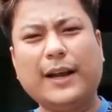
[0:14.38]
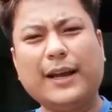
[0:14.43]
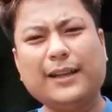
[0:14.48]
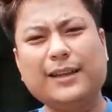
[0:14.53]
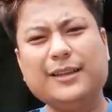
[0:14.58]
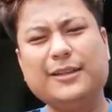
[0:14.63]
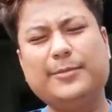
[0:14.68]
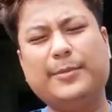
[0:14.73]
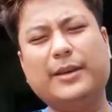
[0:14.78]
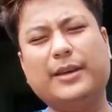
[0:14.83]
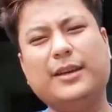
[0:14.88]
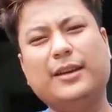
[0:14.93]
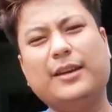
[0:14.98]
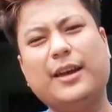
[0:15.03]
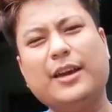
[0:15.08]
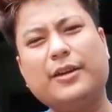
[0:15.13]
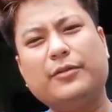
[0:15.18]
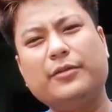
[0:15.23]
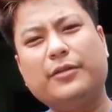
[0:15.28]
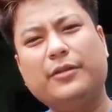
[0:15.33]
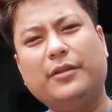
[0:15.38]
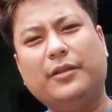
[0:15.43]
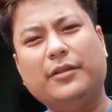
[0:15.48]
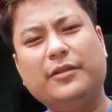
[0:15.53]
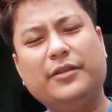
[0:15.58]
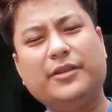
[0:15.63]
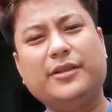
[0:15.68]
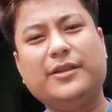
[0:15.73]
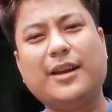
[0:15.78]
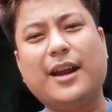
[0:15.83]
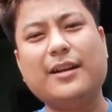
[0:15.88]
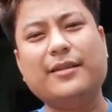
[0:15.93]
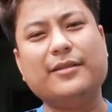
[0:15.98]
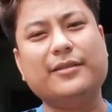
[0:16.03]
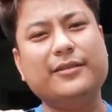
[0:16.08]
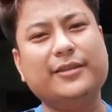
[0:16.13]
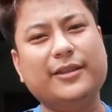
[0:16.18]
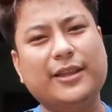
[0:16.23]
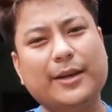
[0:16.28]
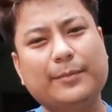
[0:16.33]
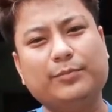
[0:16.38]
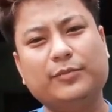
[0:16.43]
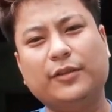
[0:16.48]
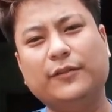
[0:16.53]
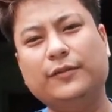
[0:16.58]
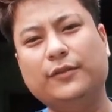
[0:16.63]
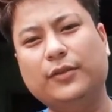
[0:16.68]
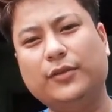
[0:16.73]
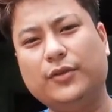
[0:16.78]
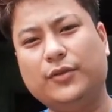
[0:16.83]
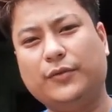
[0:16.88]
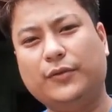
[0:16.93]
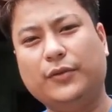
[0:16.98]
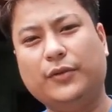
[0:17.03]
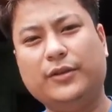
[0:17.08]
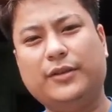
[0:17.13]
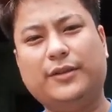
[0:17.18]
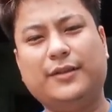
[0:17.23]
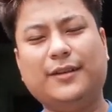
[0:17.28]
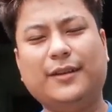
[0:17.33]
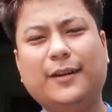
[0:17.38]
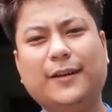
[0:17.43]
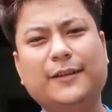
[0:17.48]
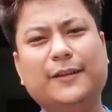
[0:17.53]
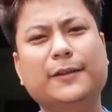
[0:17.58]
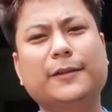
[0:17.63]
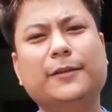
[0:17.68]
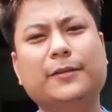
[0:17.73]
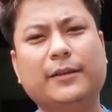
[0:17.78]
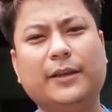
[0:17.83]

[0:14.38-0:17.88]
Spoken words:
Frankly speaking, I couldn't understand the depth of those words until